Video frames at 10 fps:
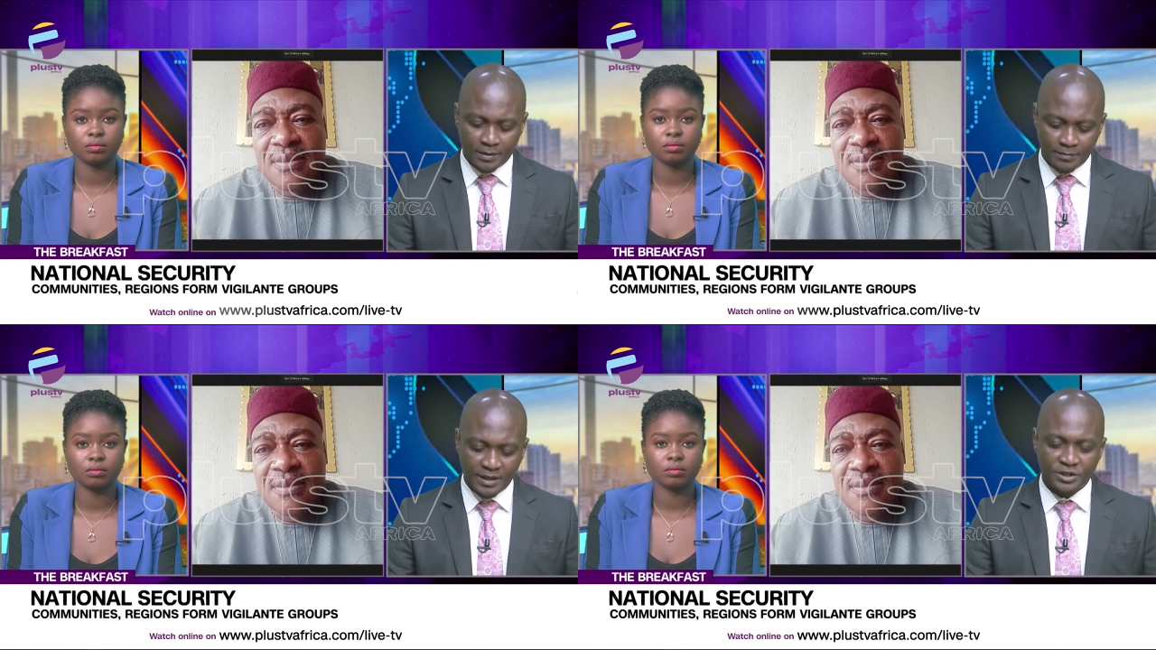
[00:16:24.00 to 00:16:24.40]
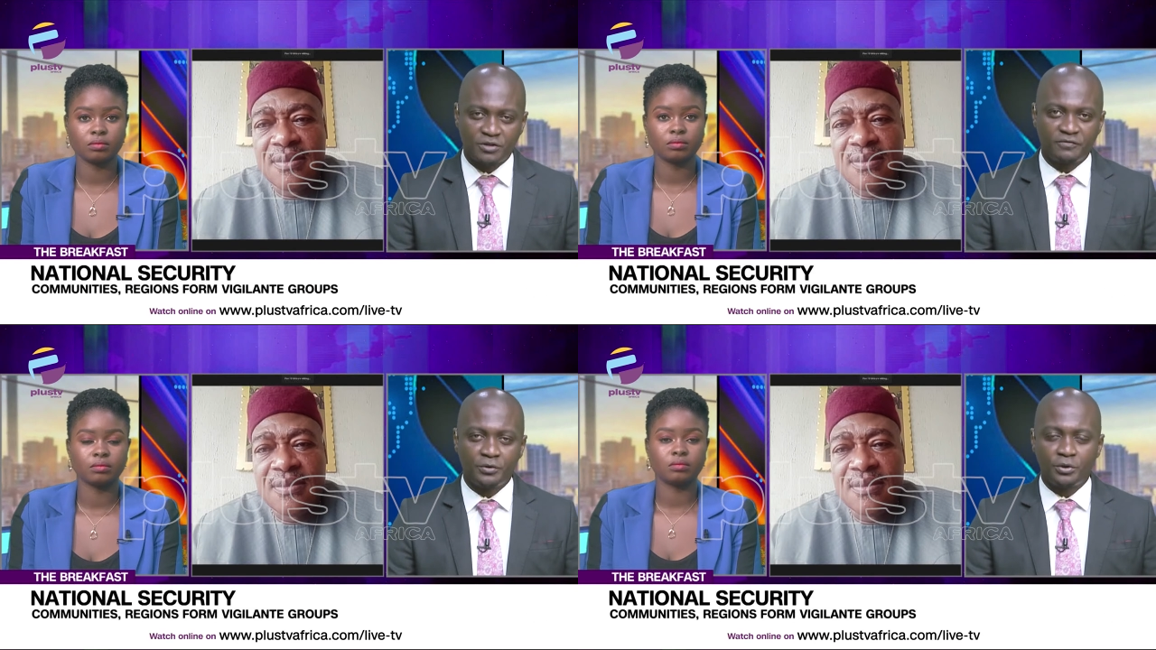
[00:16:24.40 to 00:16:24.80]
Speaker 1: Mike
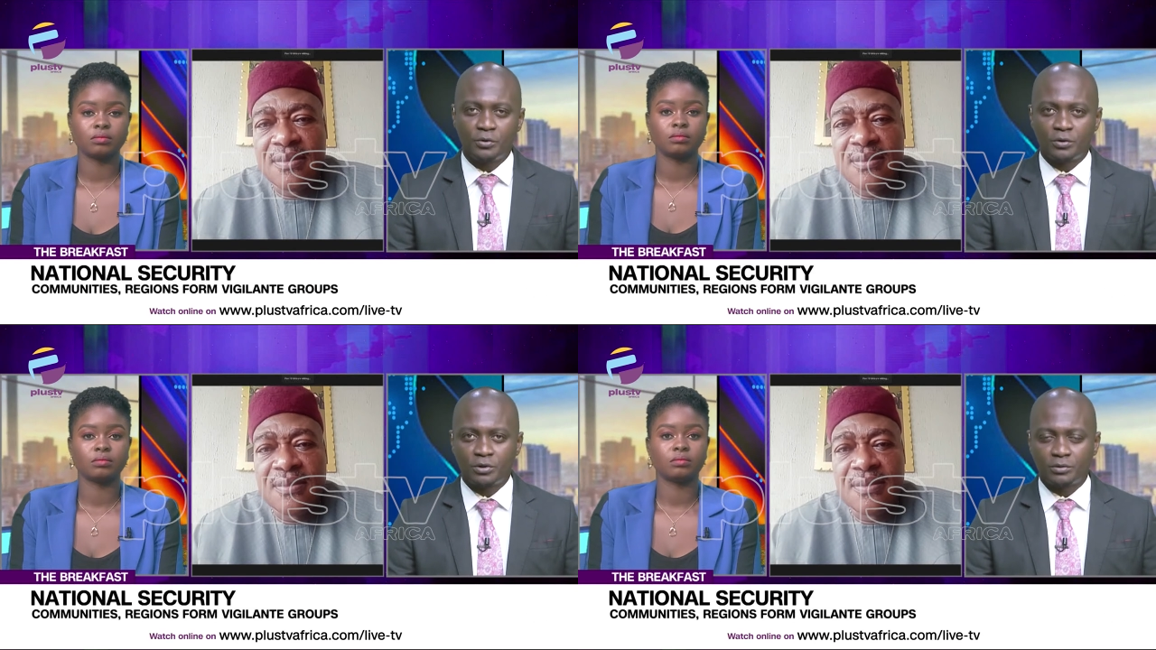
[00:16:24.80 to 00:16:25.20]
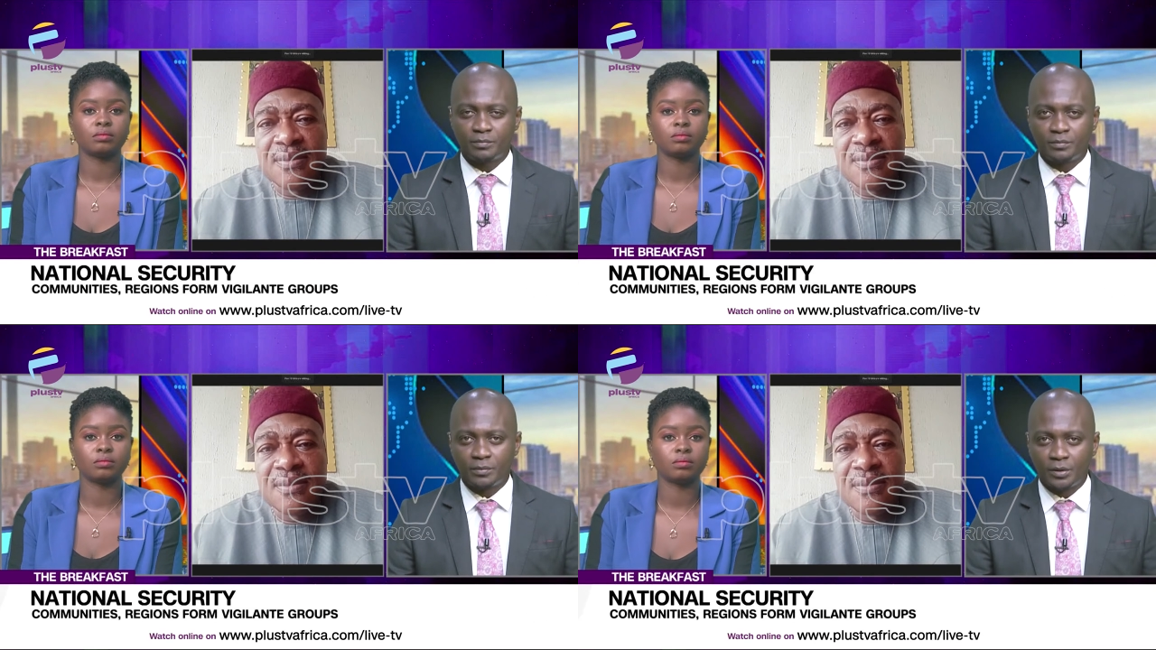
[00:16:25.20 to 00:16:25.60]
Ejiofor, you're,
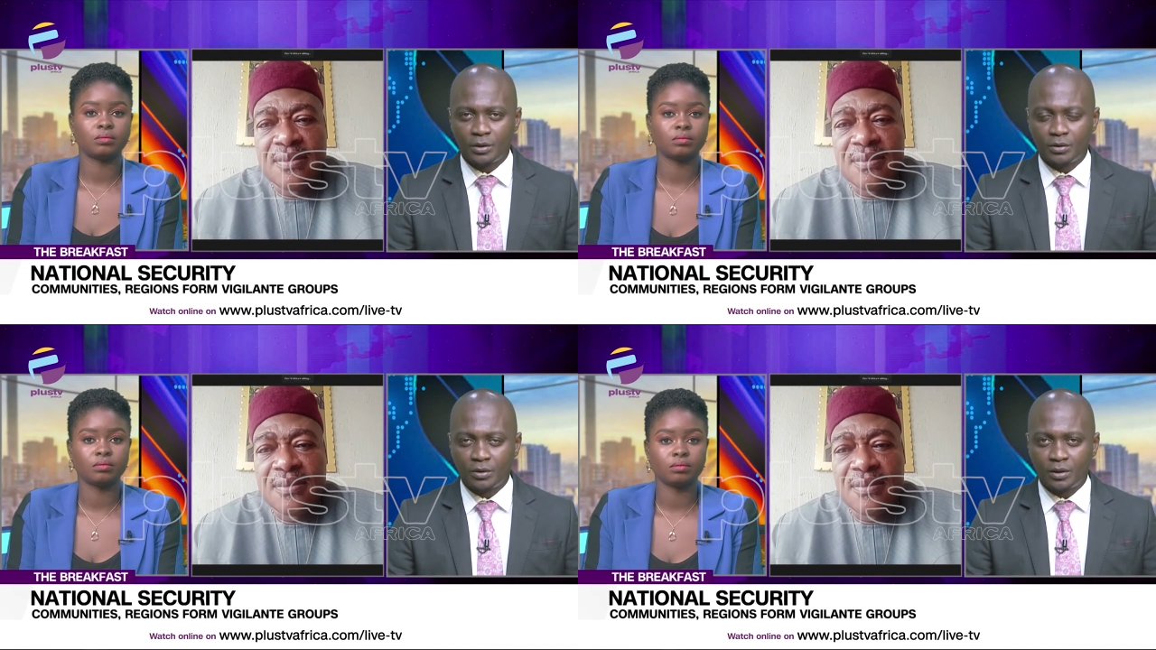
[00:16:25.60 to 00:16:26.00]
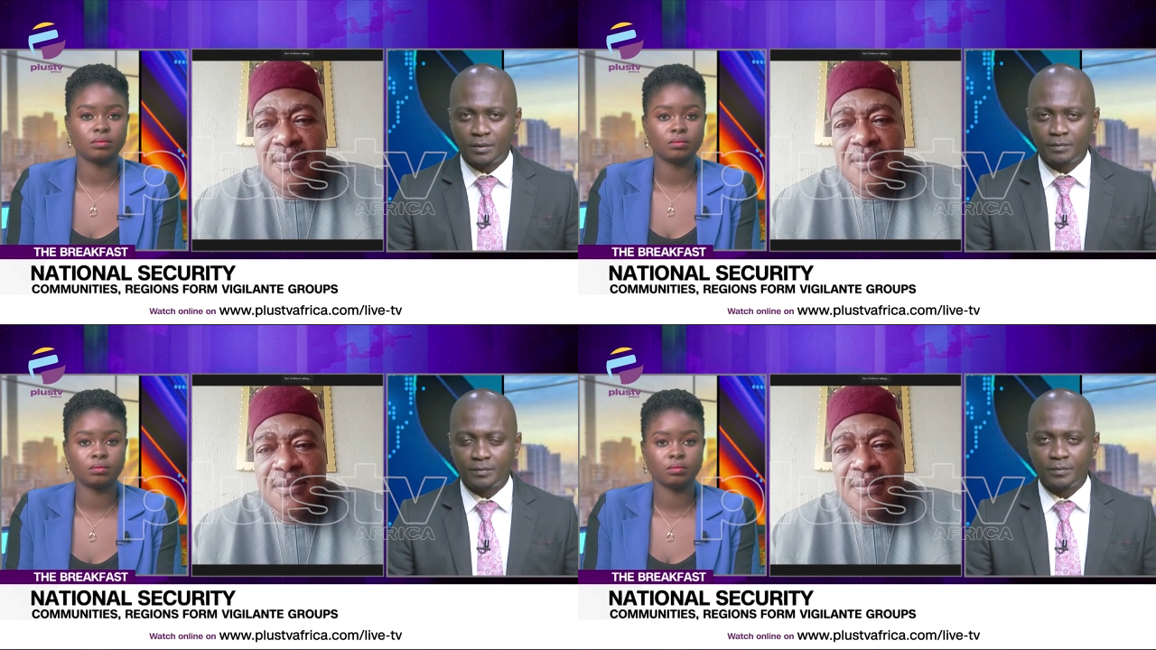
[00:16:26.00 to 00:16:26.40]
you're
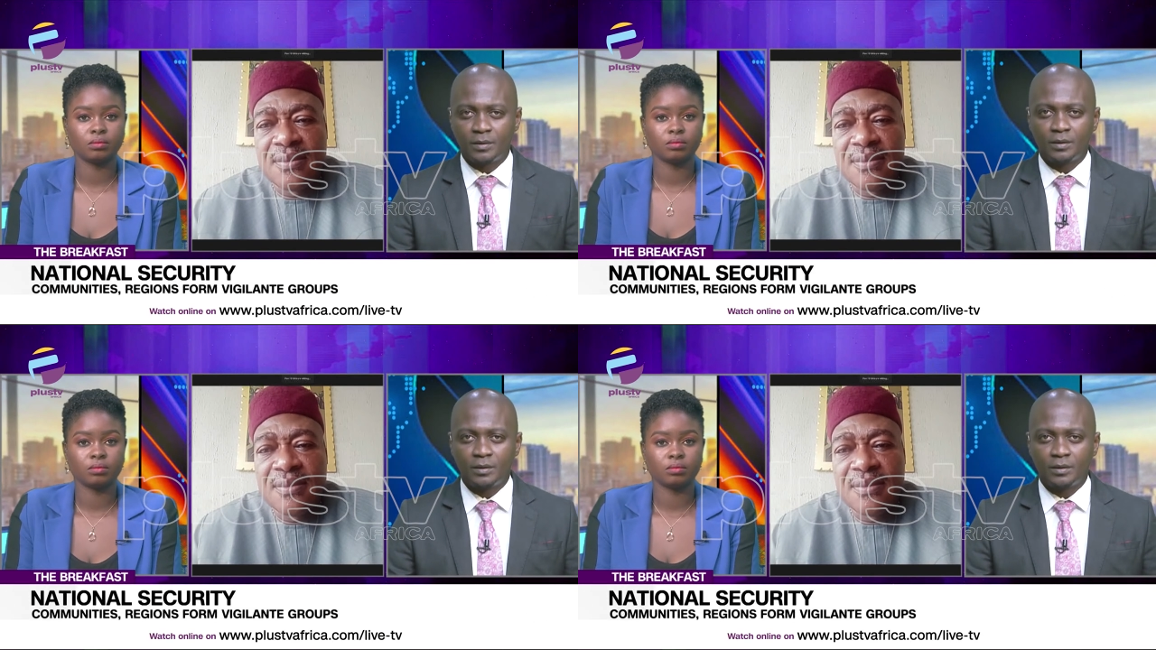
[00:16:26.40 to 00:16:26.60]
um,